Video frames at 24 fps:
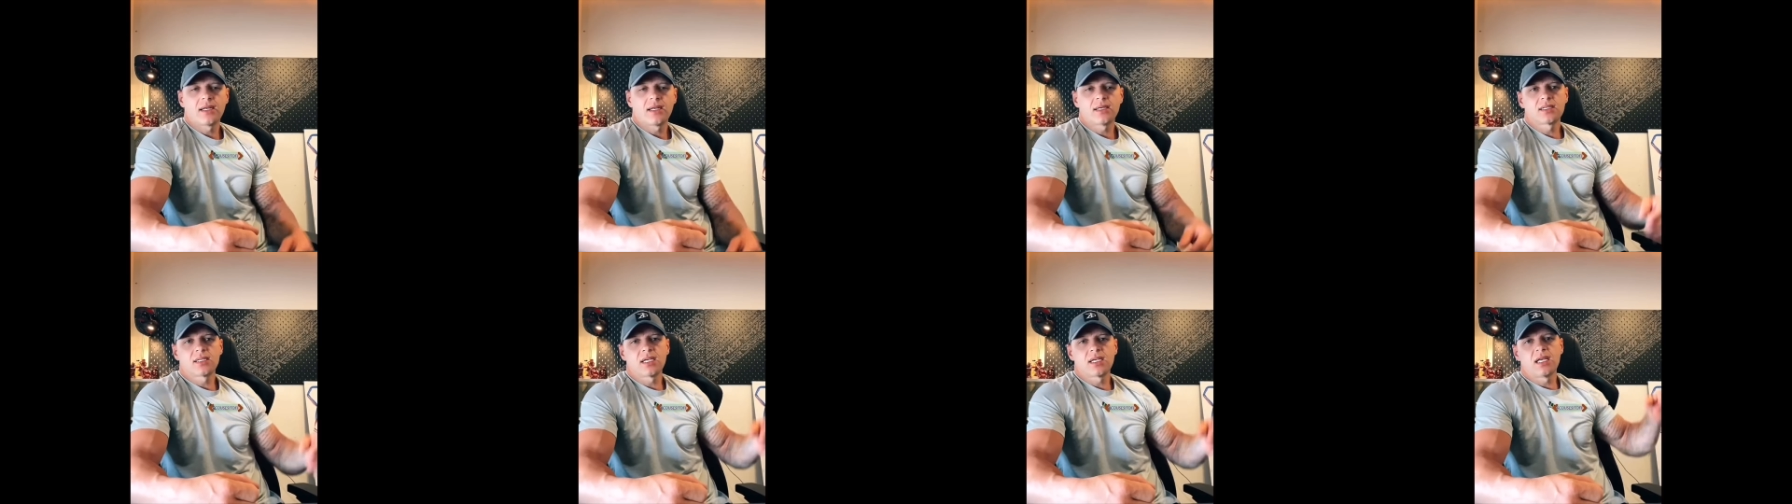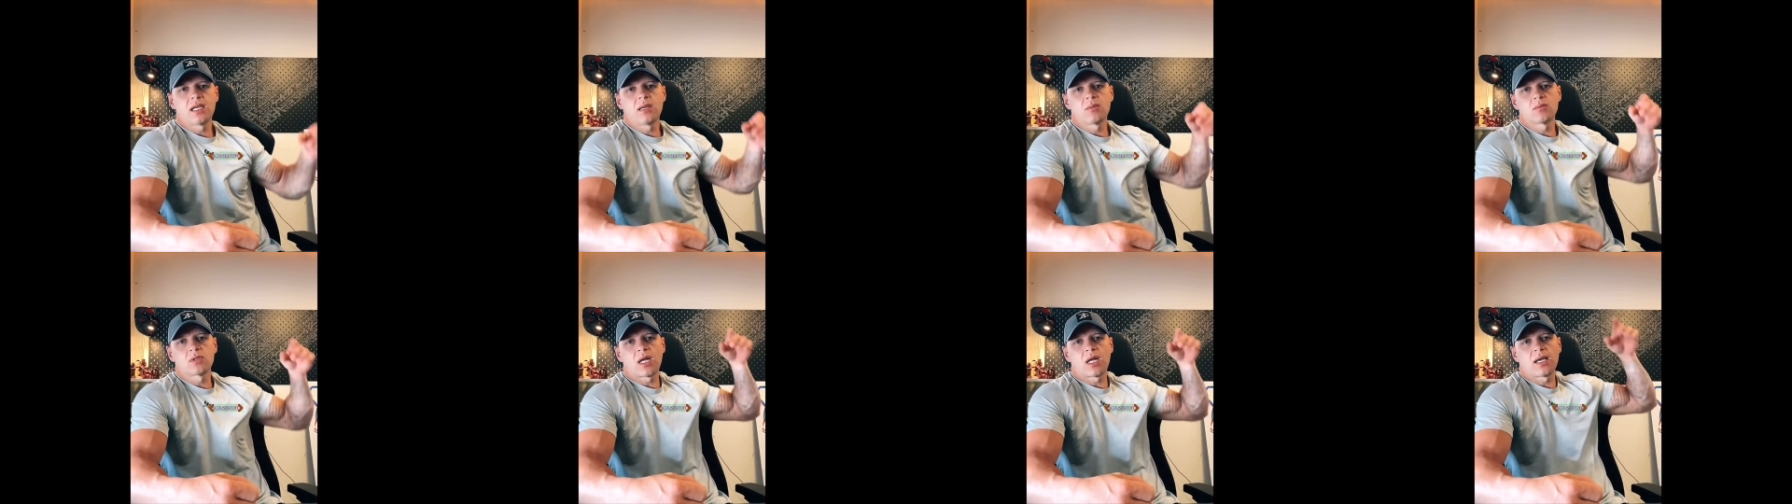And it
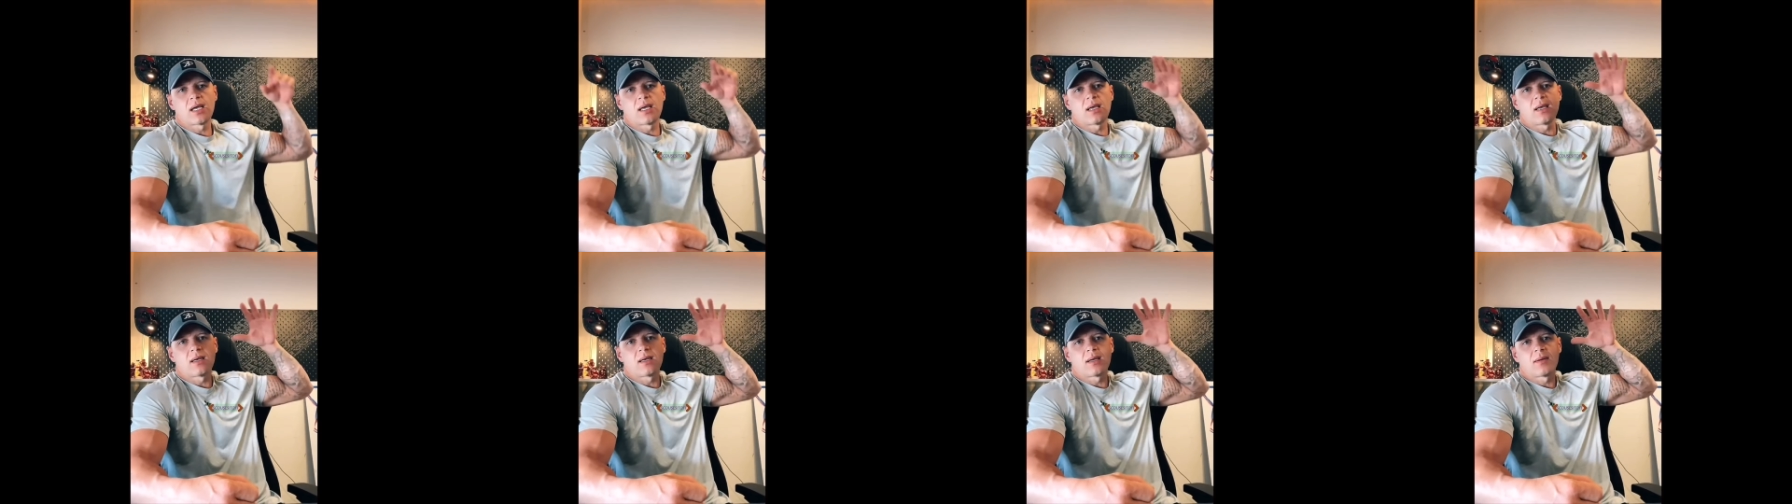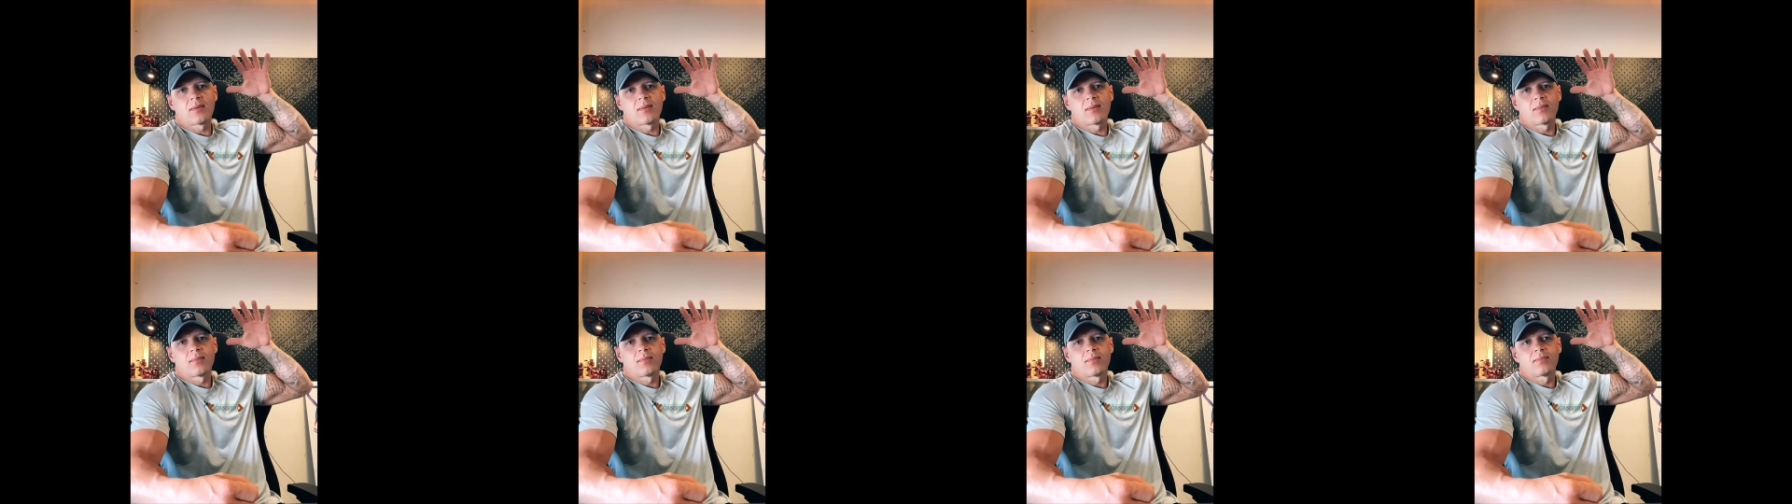seems like
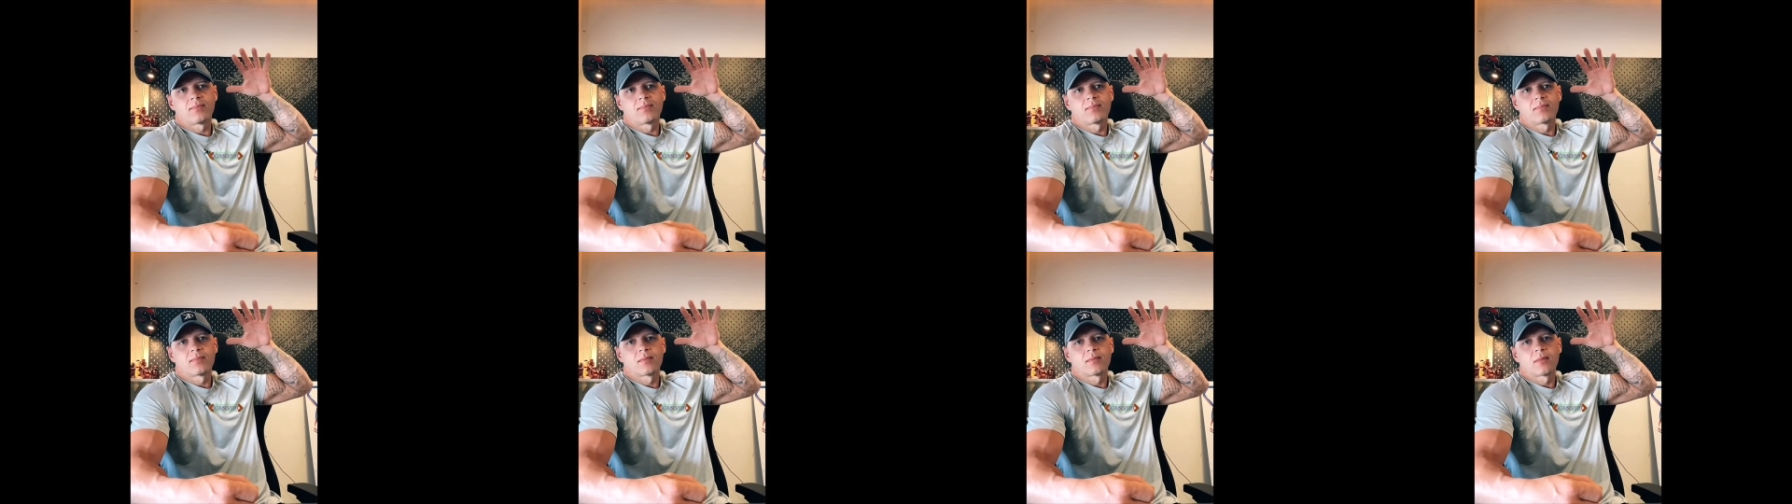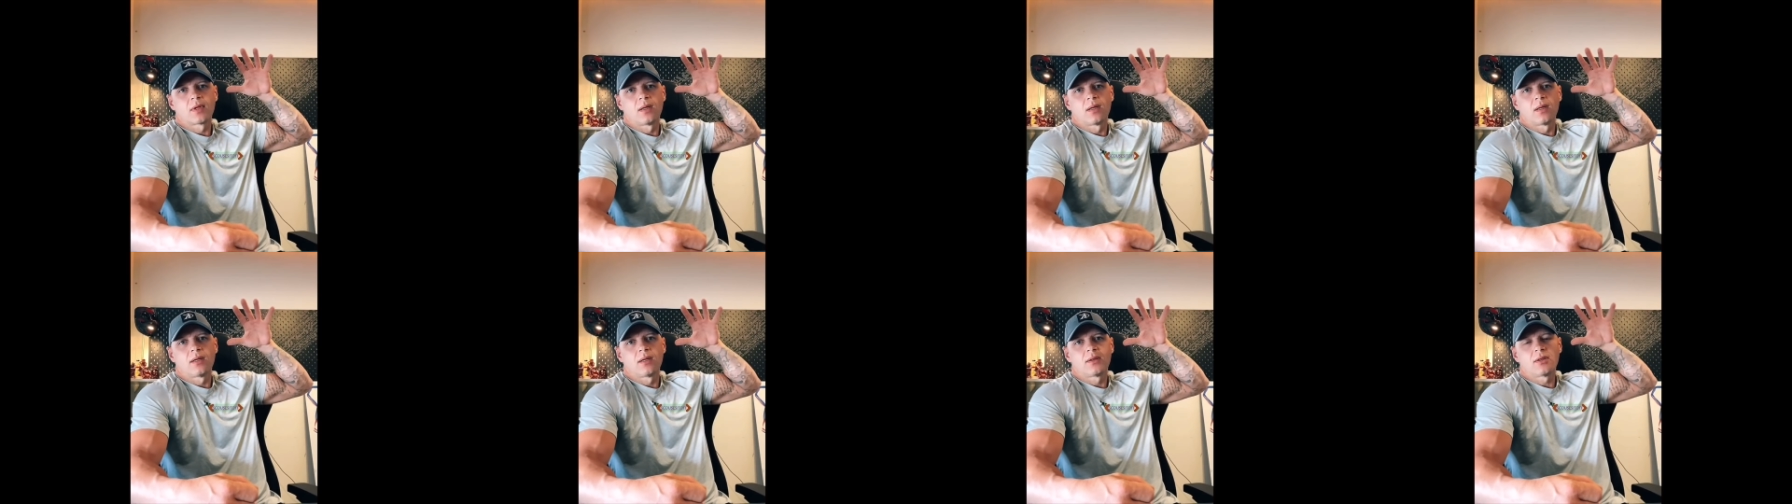
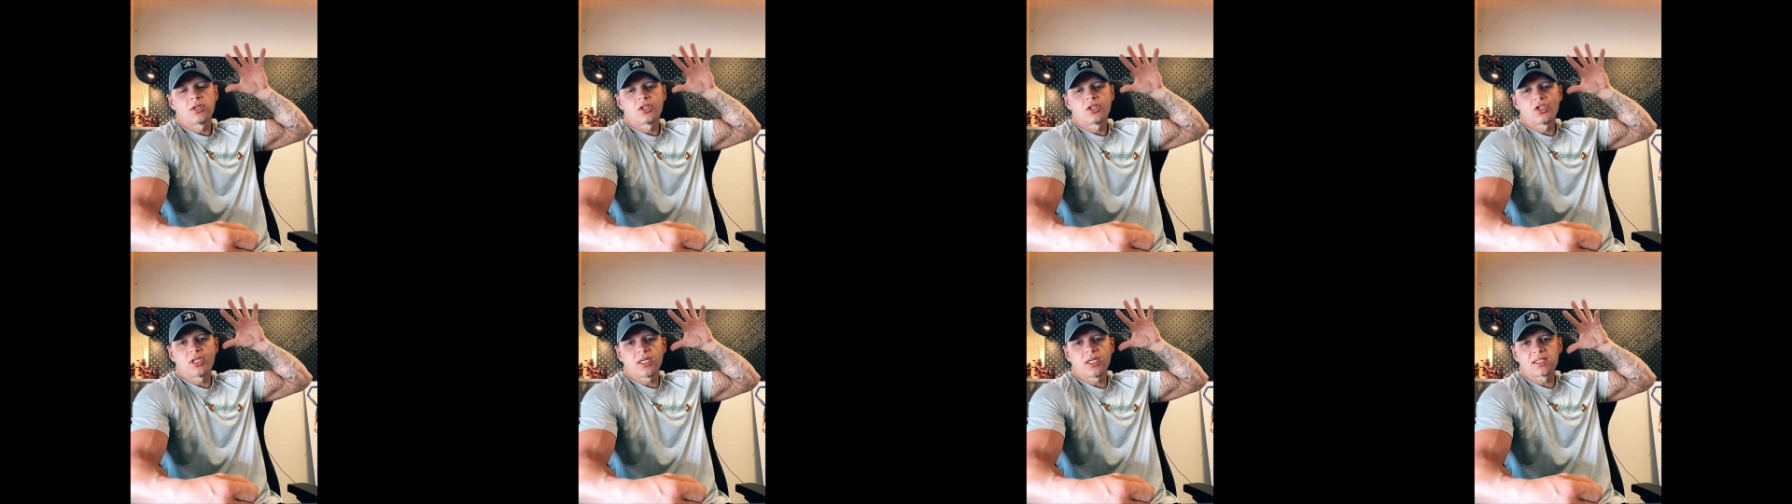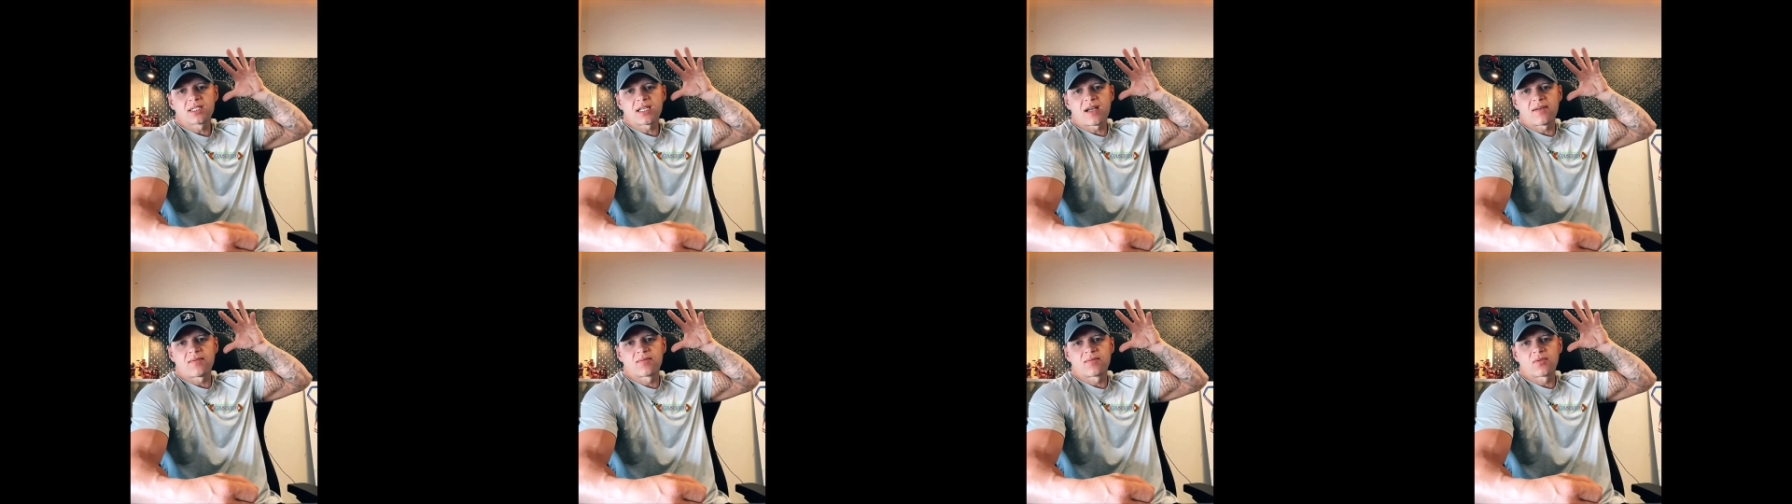the
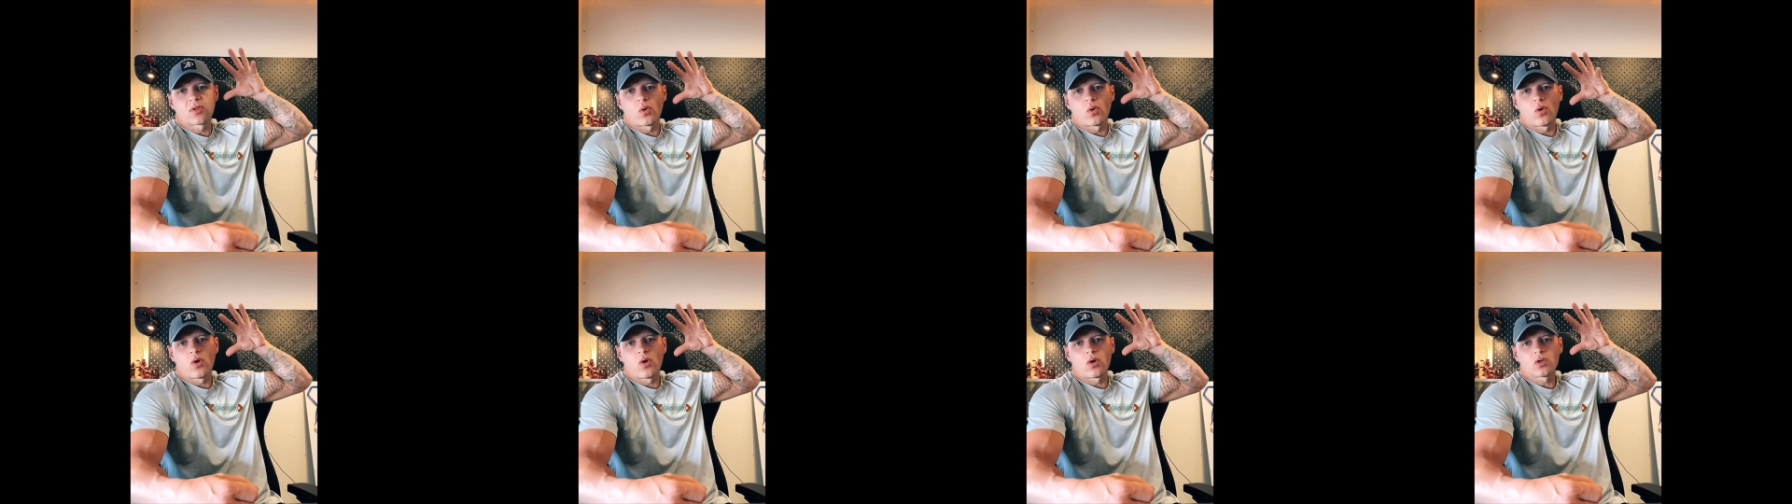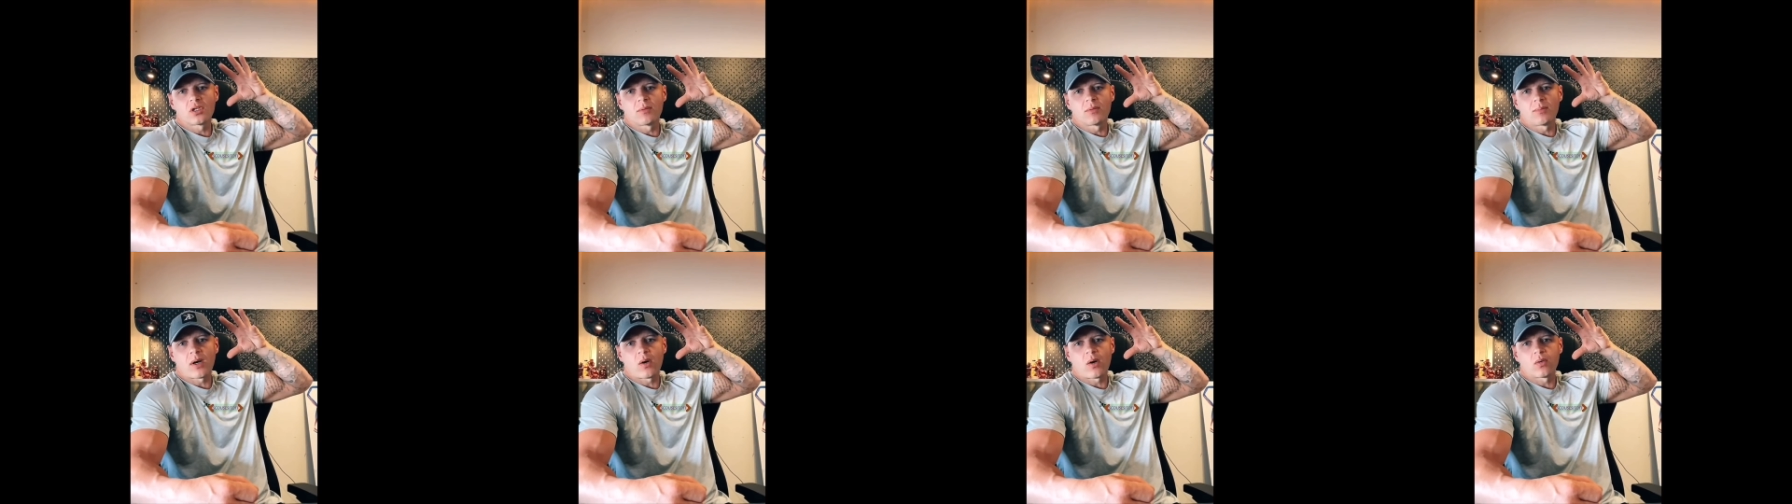shit I've
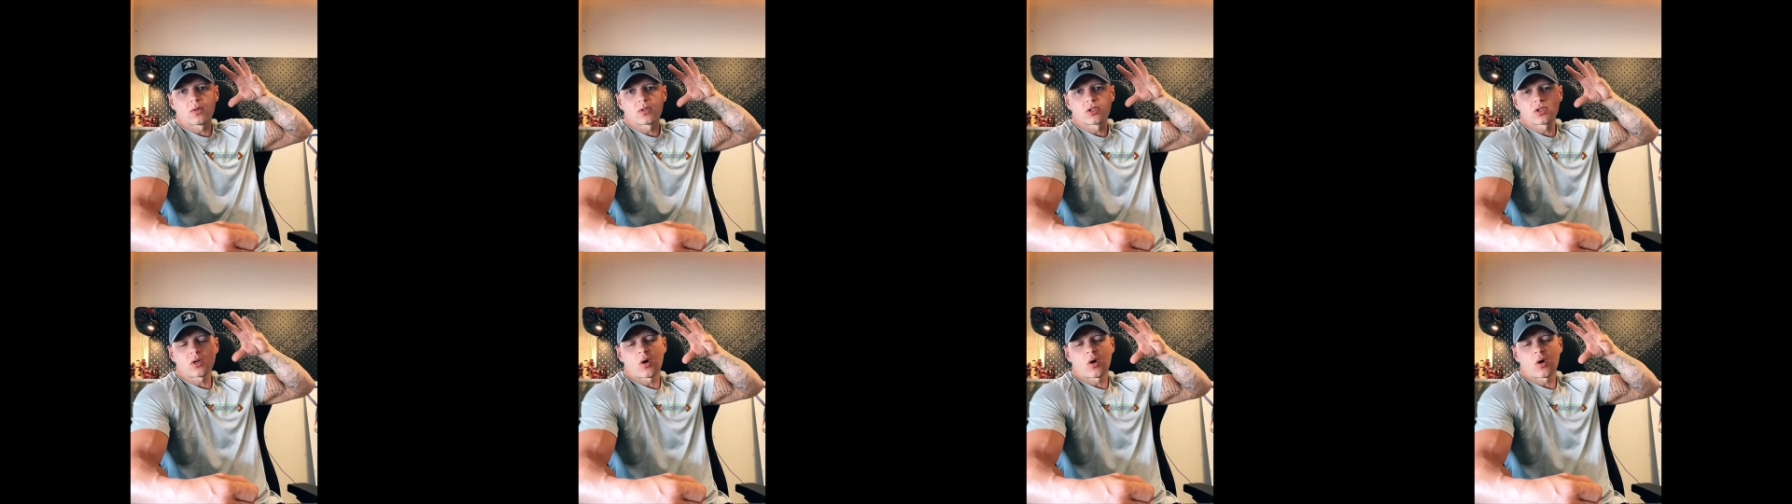thought about.